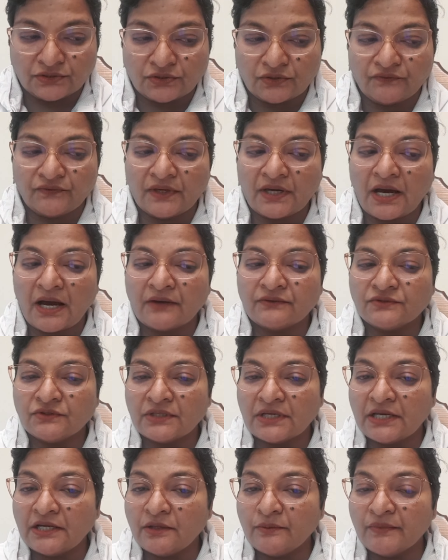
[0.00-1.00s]
so we have to
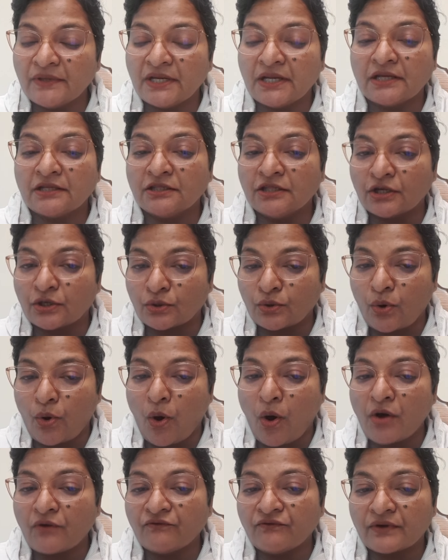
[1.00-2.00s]
eliminate the
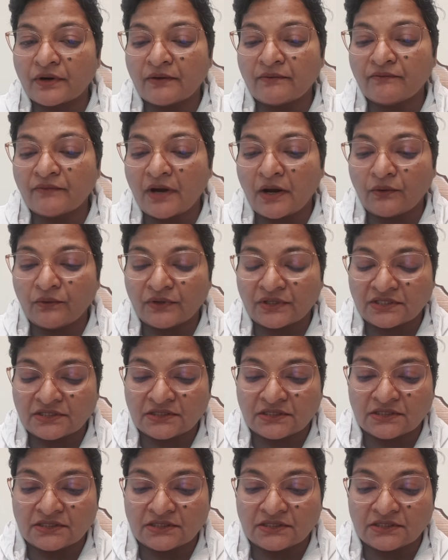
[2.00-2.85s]
wrong from our